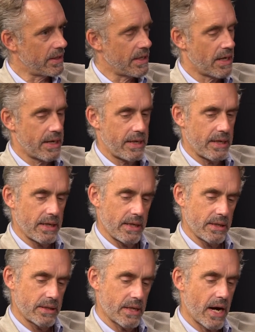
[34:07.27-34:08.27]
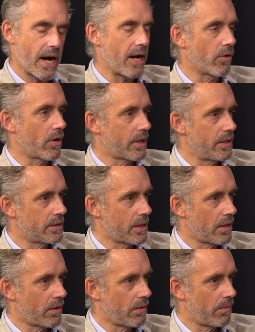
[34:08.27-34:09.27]
and the idea is the hierarchies
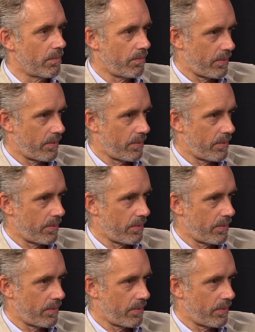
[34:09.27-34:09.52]
that are